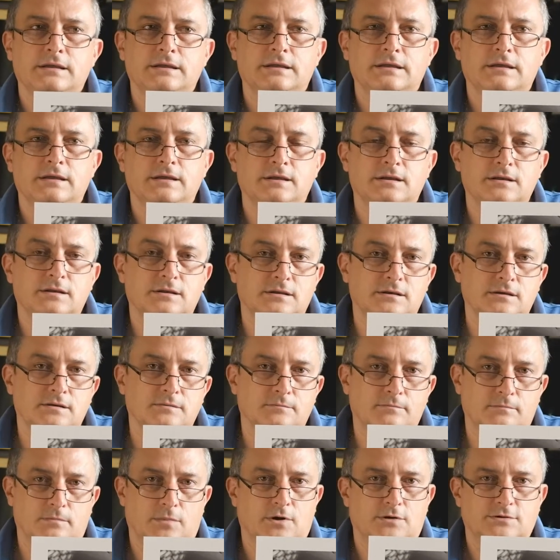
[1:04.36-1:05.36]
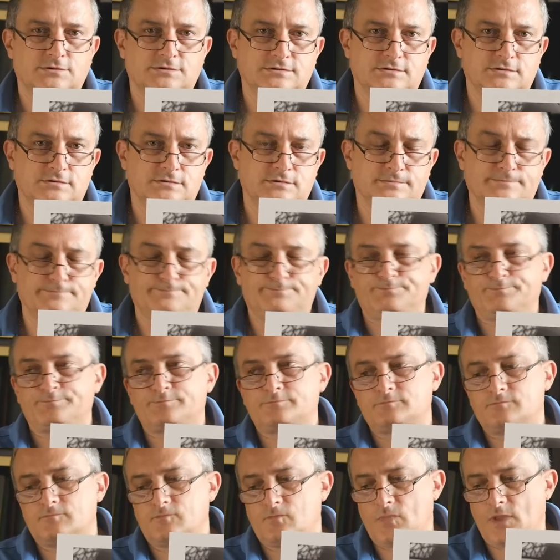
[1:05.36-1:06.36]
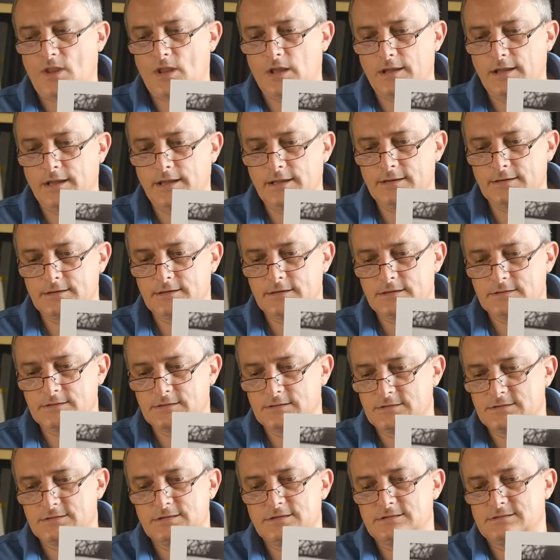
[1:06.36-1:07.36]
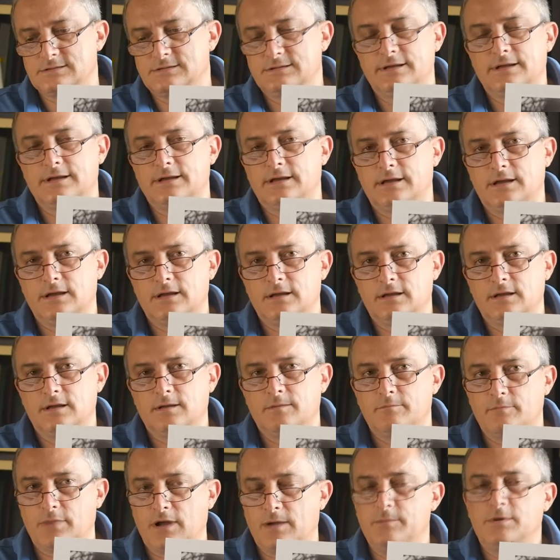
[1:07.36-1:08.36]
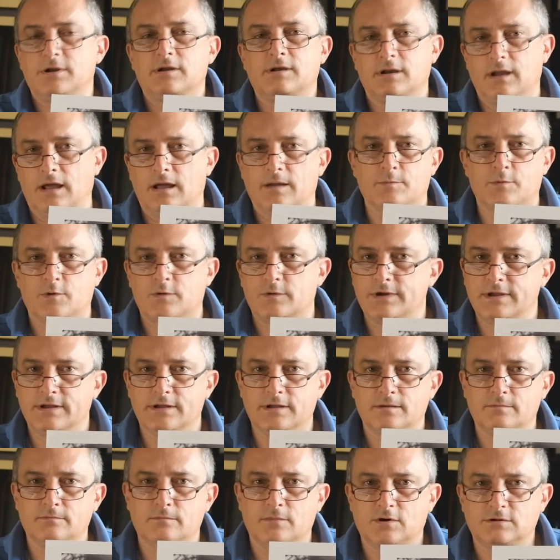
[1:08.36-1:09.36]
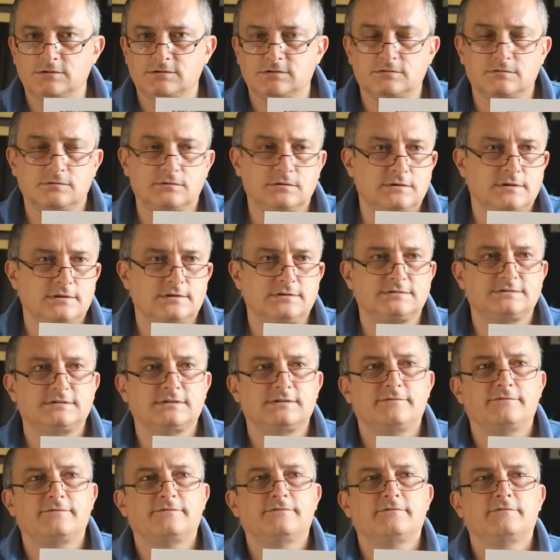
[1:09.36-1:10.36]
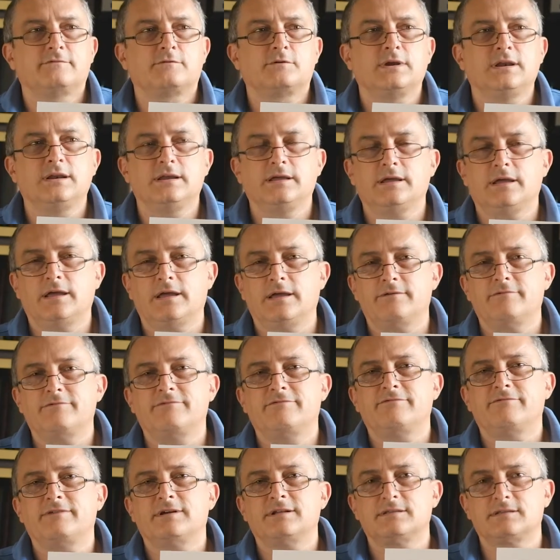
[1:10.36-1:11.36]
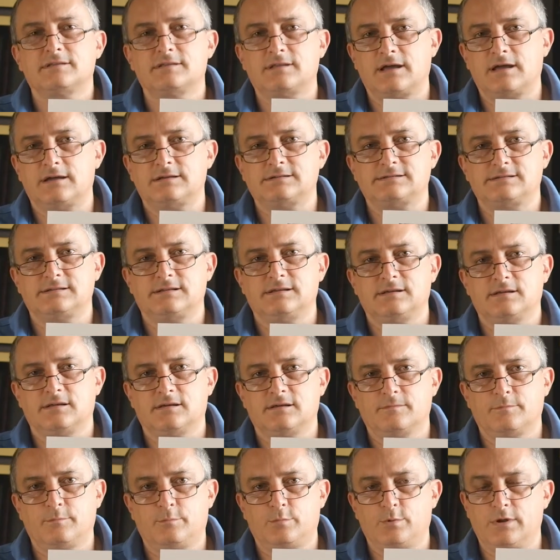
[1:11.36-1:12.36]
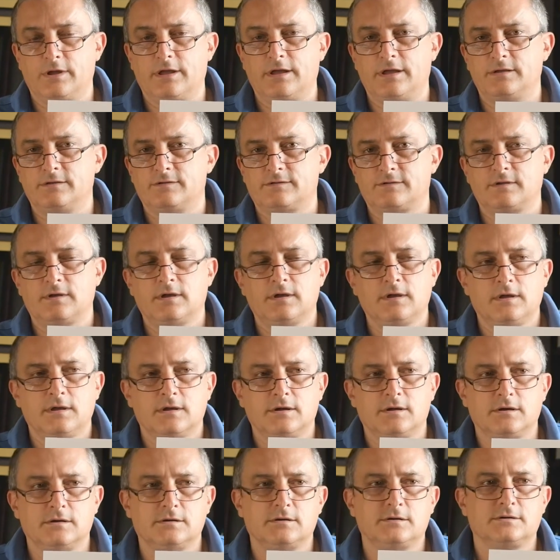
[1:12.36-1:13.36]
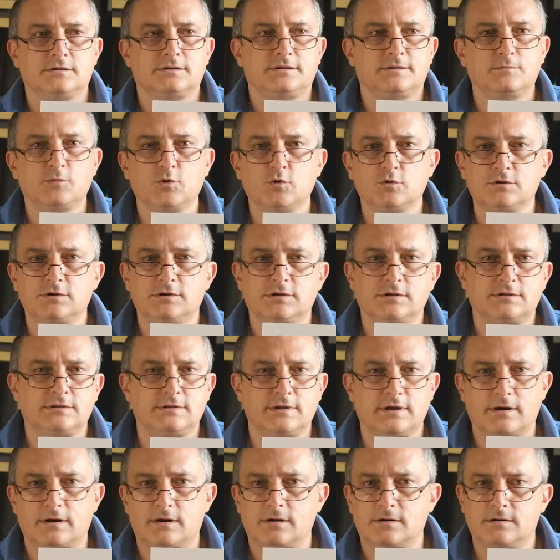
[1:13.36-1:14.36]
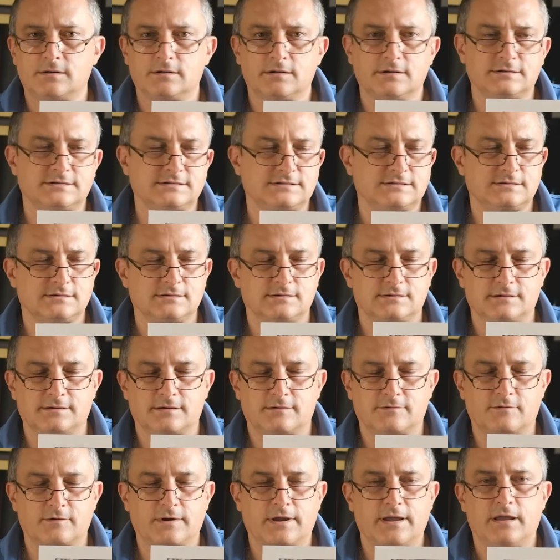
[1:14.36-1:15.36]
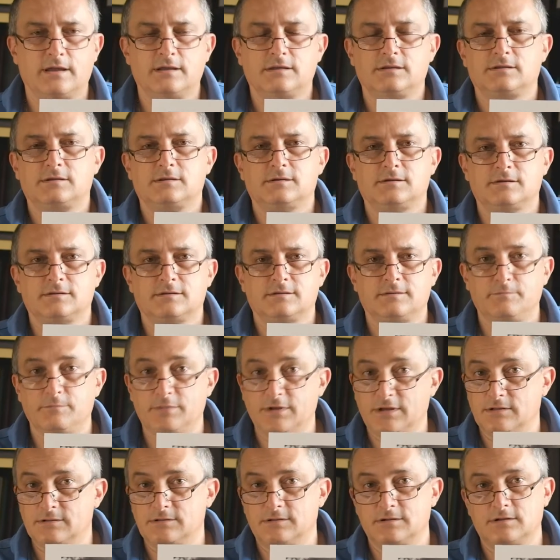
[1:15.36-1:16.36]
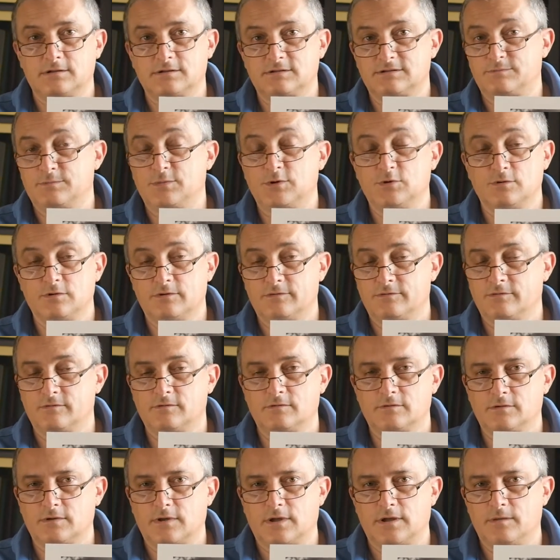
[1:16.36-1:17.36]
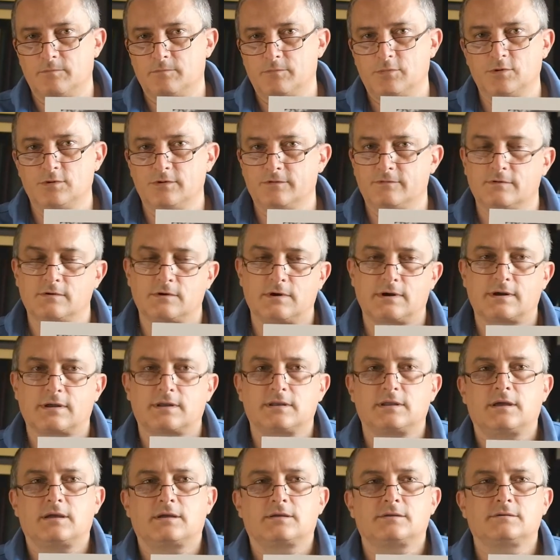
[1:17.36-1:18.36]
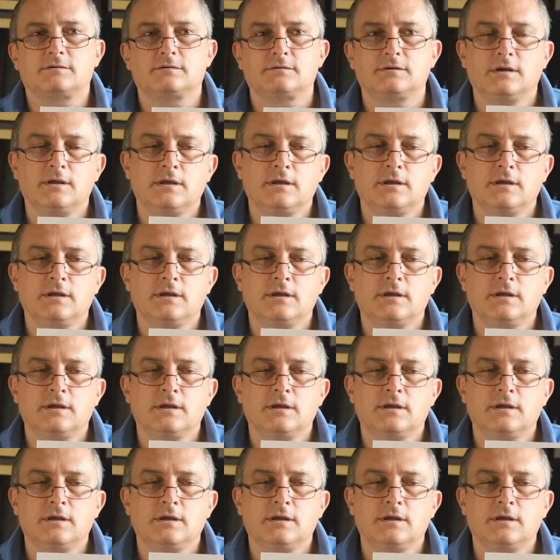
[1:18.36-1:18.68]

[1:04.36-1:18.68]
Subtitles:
in Boston. And this is the public library in Boston. It's really a fantastic place. The mood there is great. The building is beautiful, a beautiful architecture,